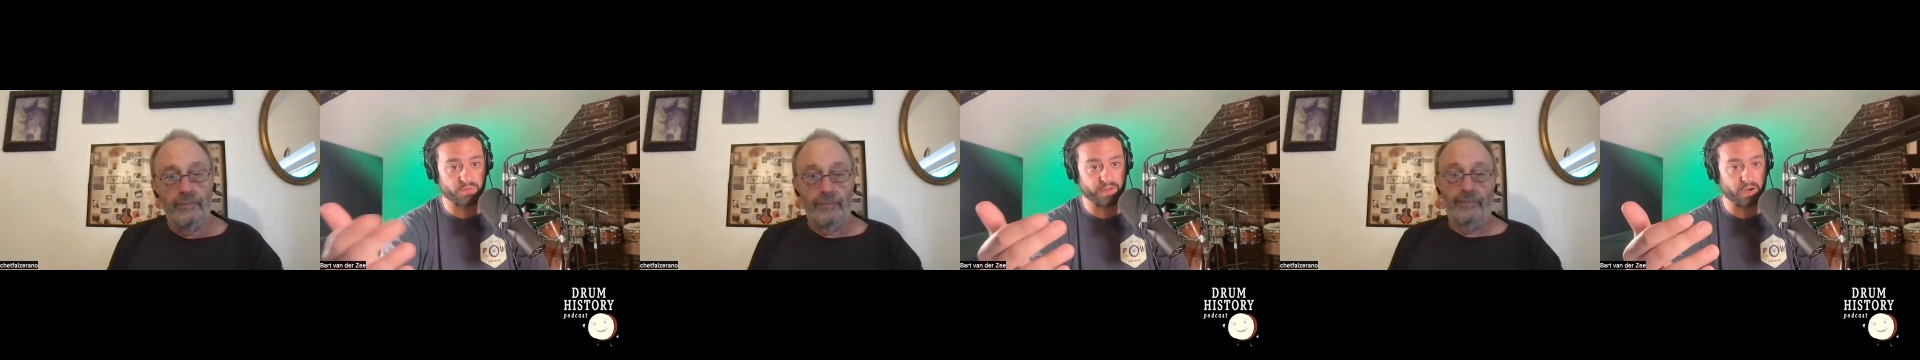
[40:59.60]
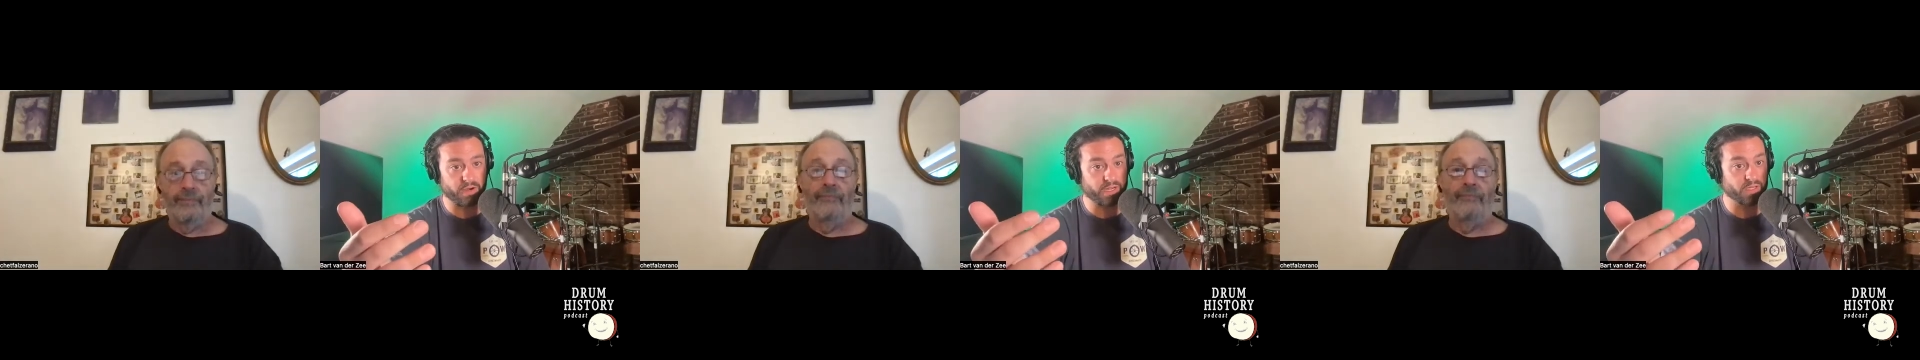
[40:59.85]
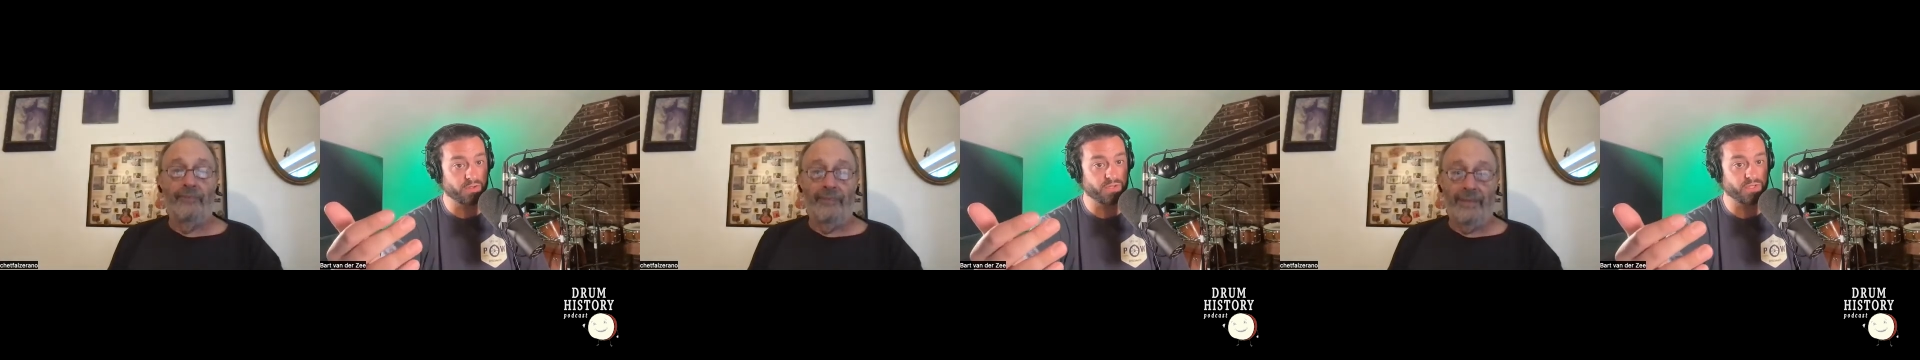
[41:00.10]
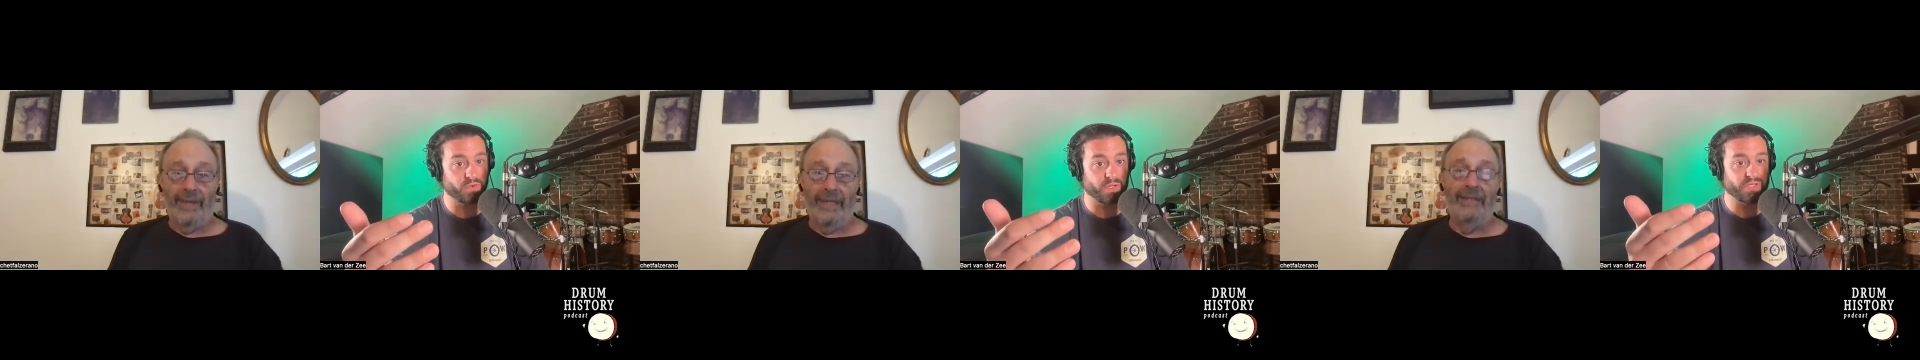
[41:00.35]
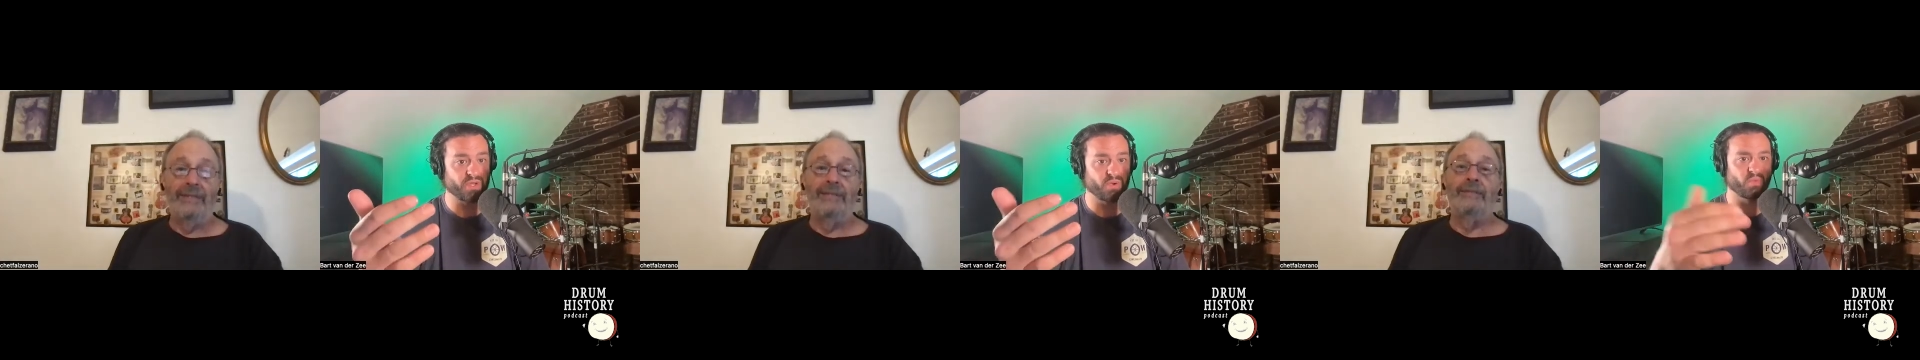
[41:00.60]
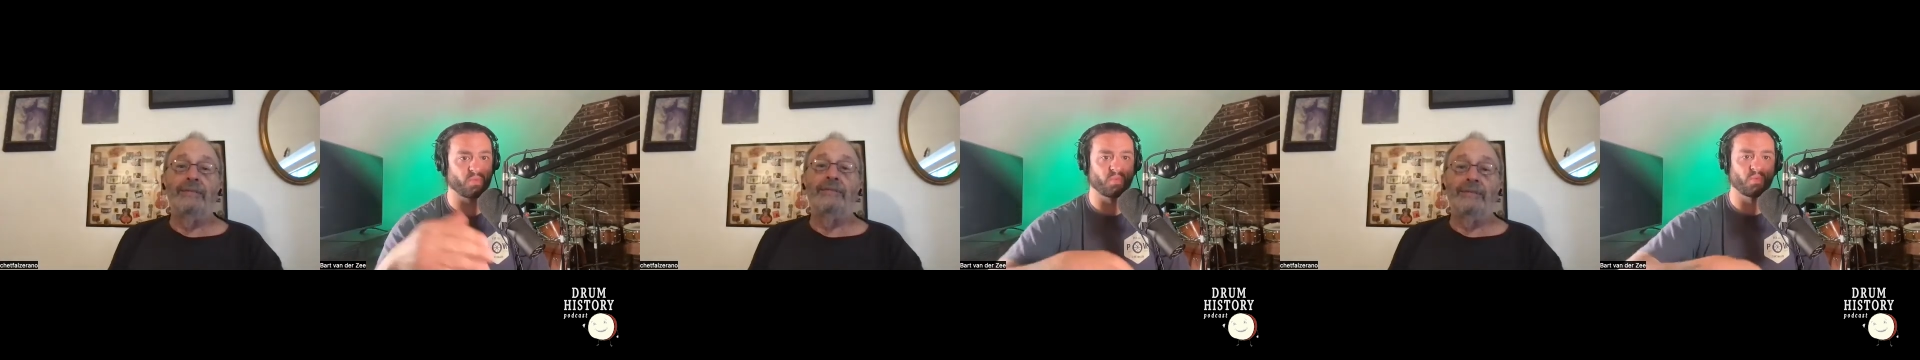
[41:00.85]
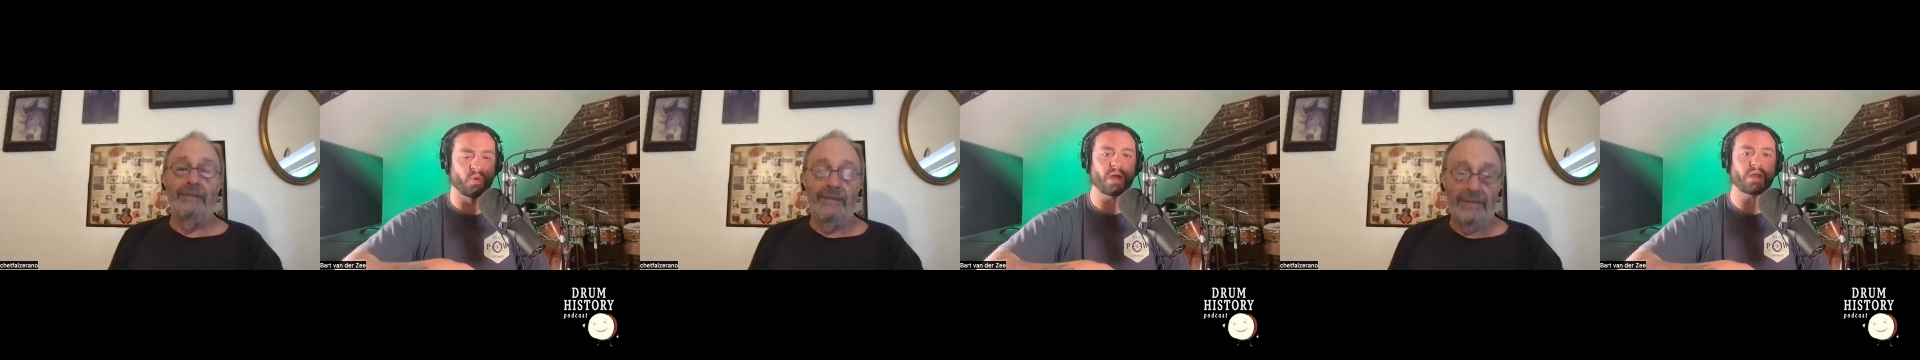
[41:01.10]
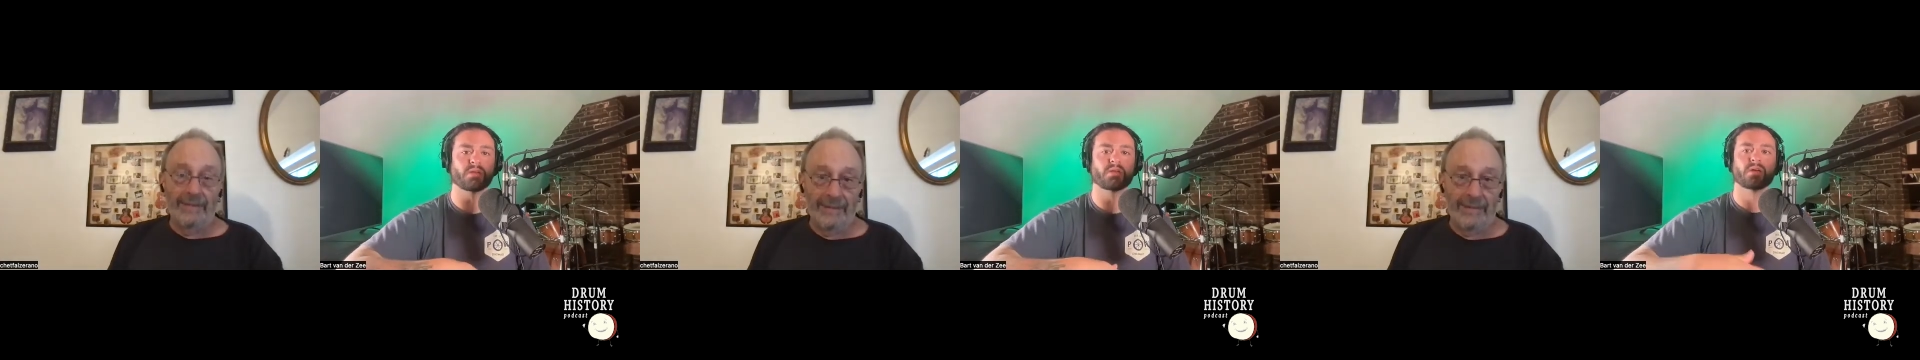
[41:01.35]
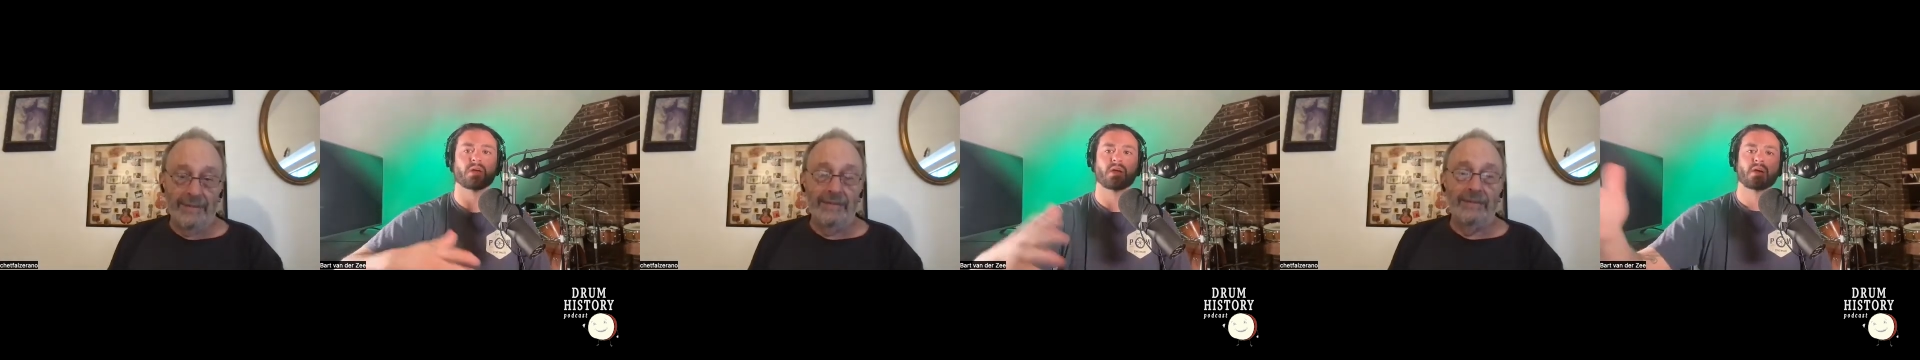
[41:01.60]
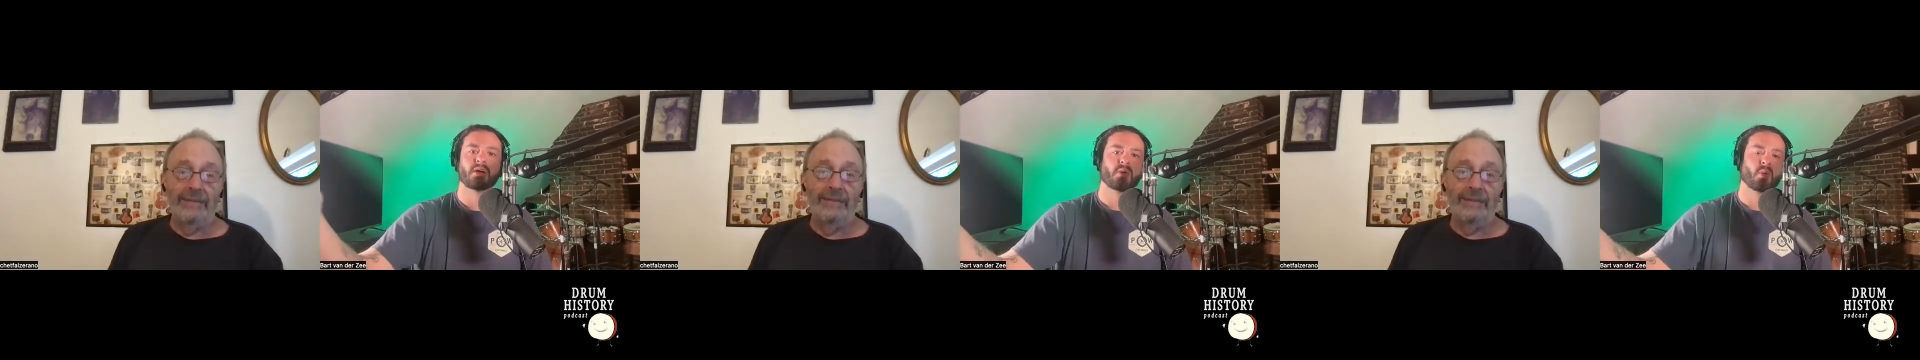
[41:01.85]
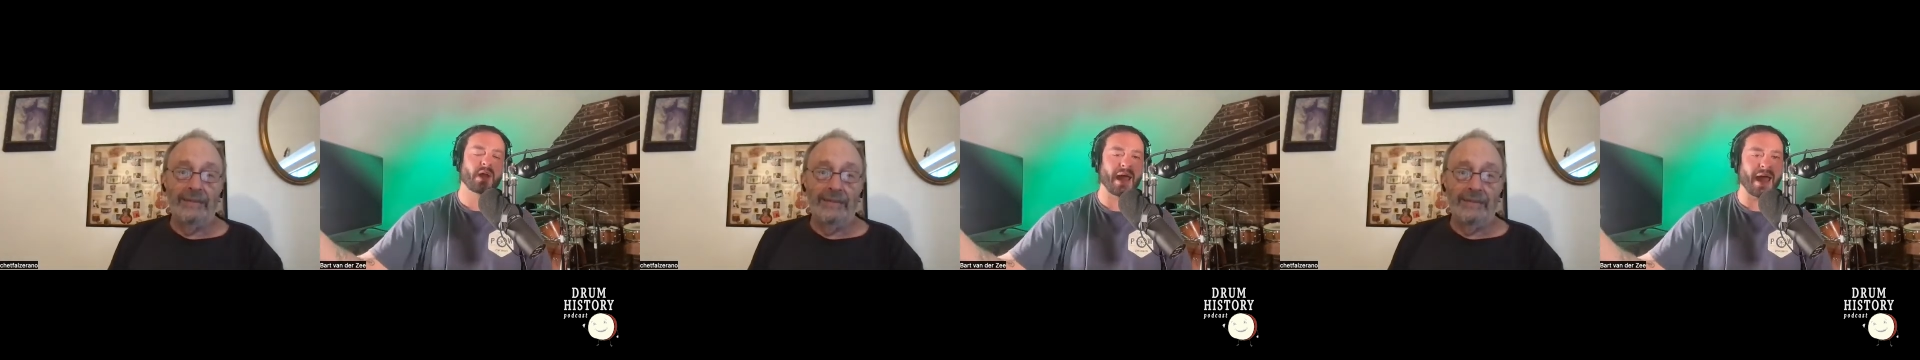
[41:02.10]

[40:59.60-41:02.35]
Speaker 1: very close to it. So what what